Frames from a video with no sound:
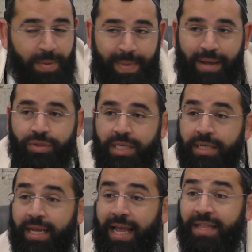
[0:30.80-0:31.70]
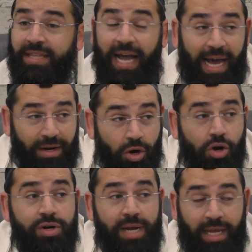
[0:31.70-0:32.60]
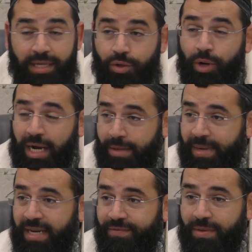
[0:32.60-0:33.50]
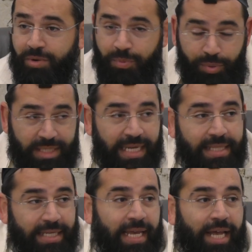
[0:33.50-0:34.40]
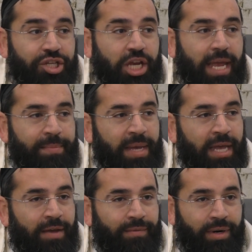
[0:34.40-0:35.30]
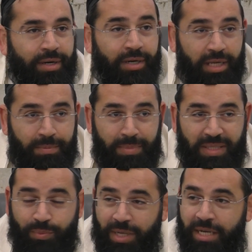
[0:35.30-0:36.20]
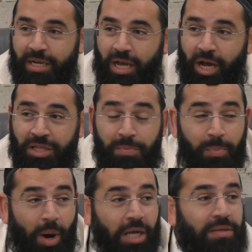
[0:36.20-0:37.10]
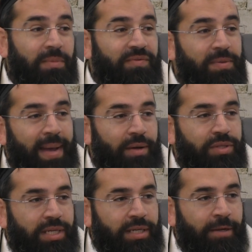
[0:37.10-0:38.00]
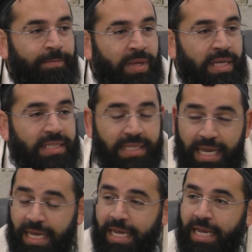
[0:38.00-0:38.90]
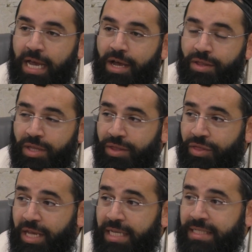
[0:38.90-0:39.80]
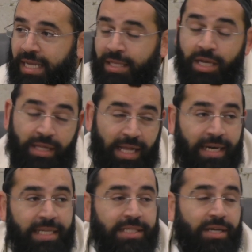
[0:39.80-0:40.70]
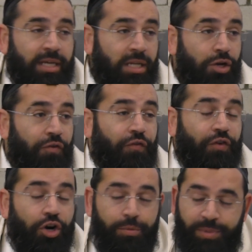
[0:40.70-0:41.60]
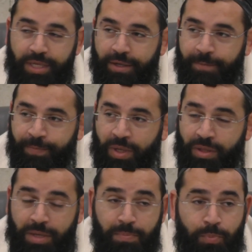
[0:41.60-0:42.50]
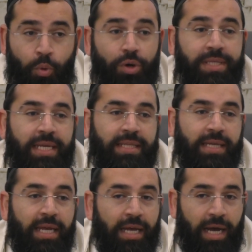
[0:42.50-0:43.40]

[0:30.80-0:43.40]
mountain, and the Aaron and the Kohanim and Levim representing Hashem were in between on the bottom of the mountain, saying the things that Klal Yisrael affirmed, the important